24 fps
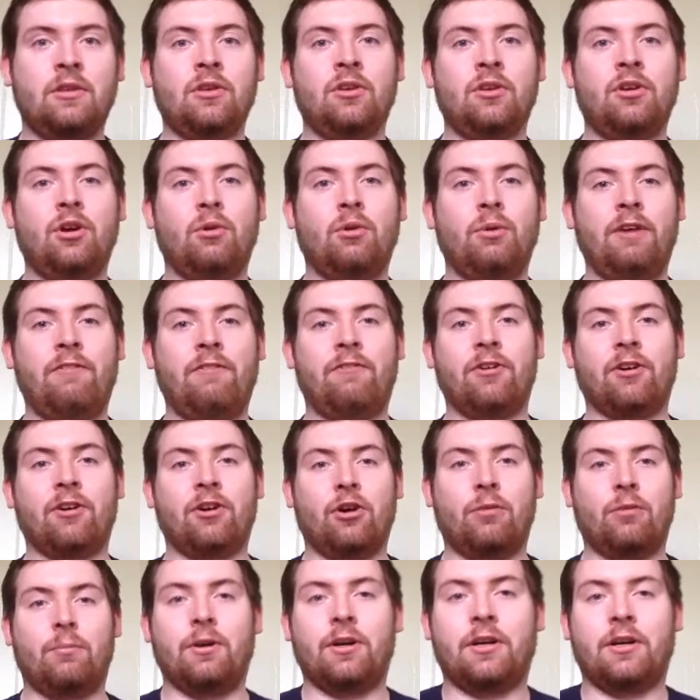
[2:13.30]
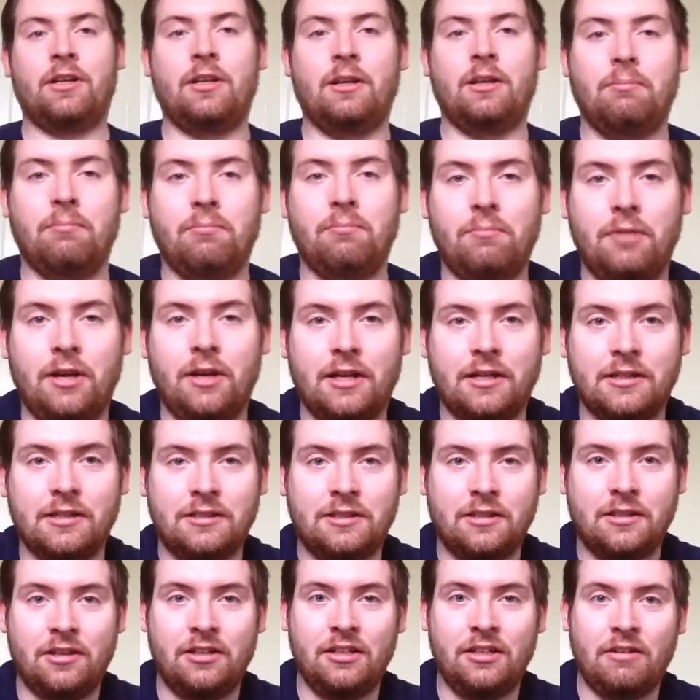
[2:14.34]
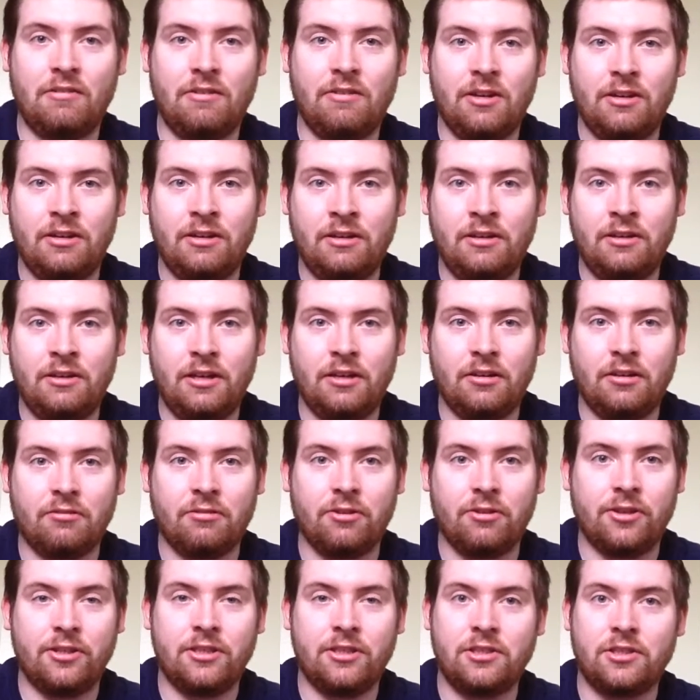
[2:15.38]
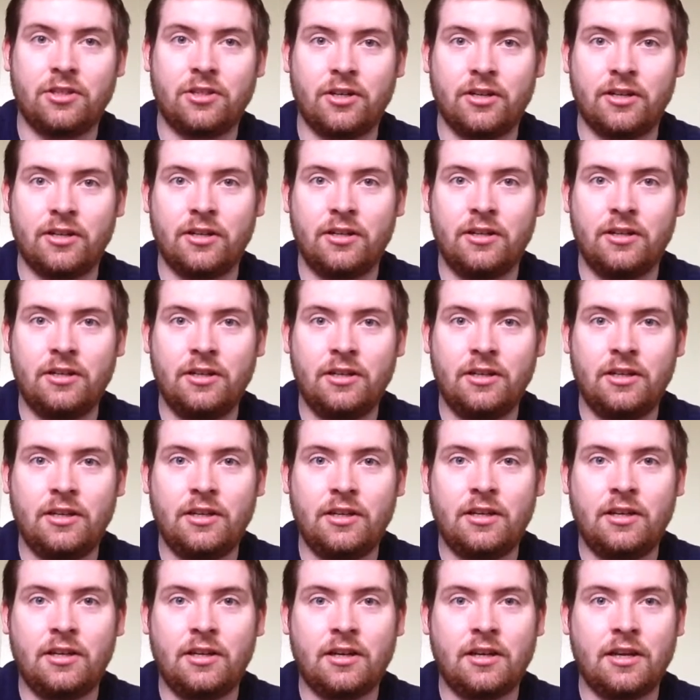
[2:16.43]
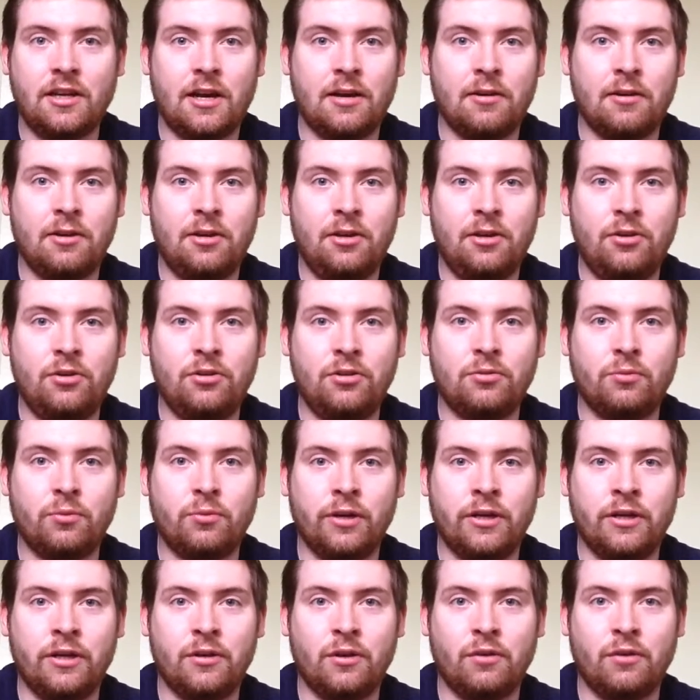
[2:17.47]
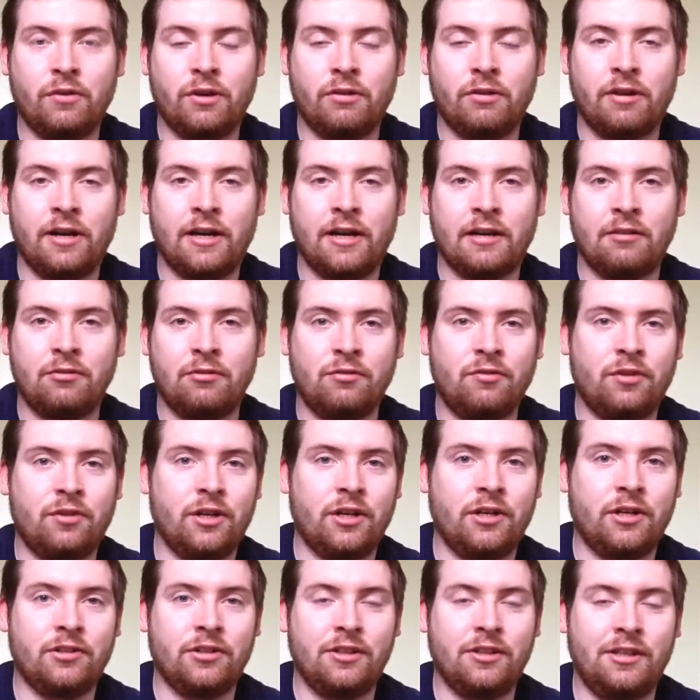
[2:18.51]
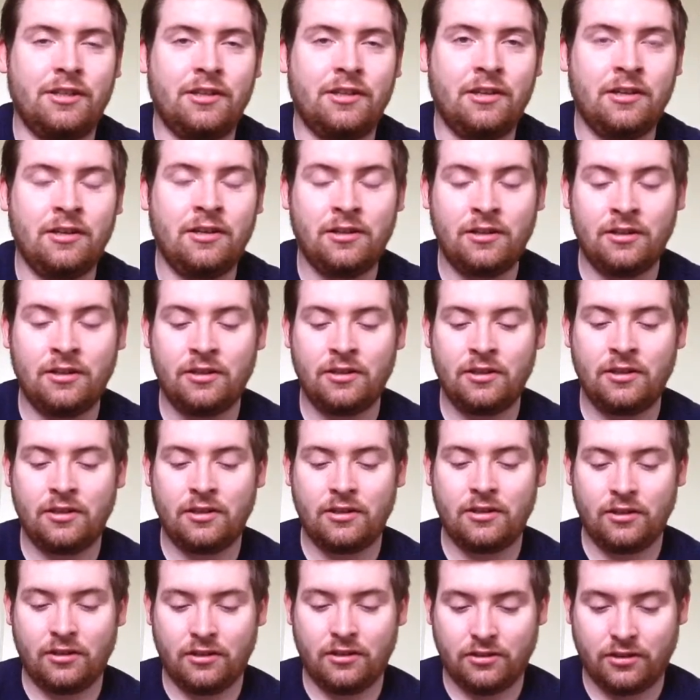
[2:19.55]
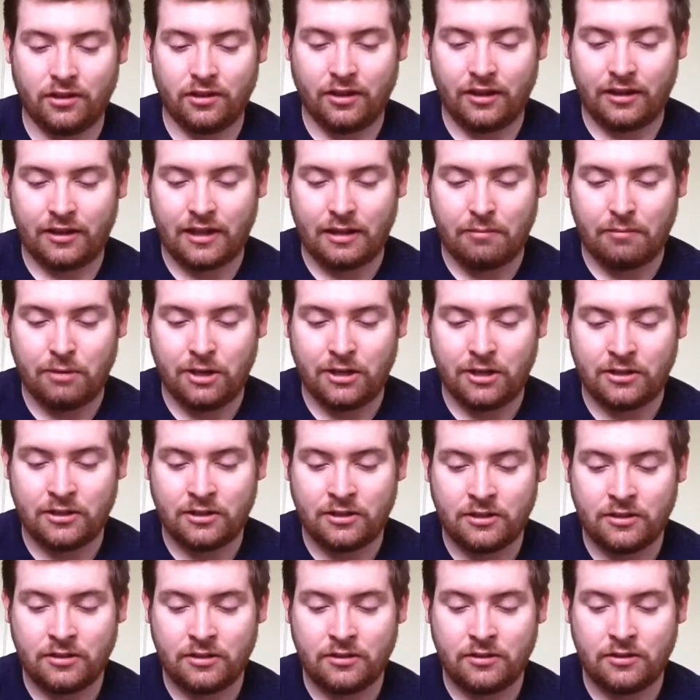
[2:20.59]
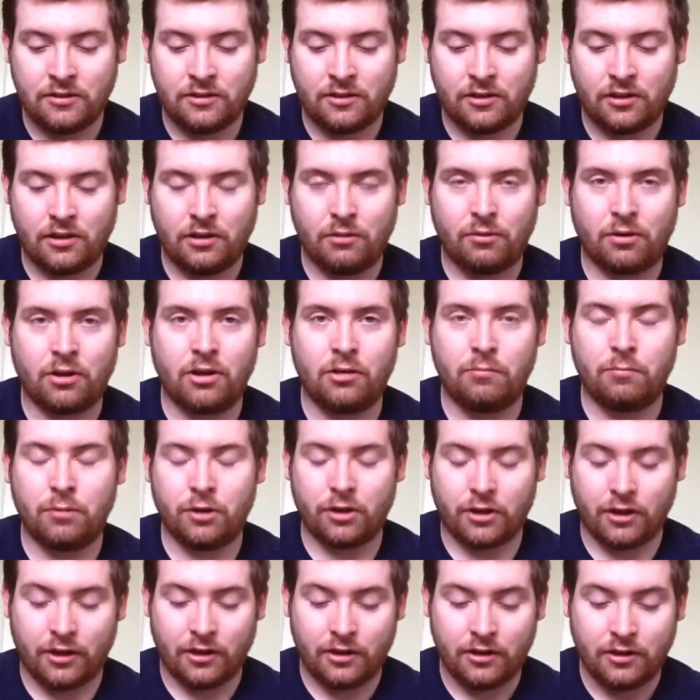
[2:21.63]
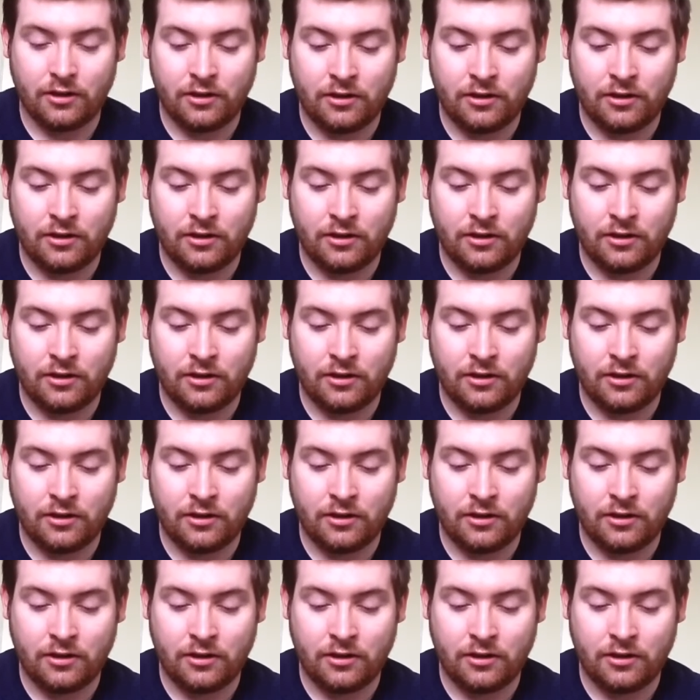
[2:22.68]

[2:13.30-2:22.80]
good way for Goldberg to make his star in WWE. He looked really strong. Got a huge win over the Rock. It was very clean. So I like that match. Good good booking.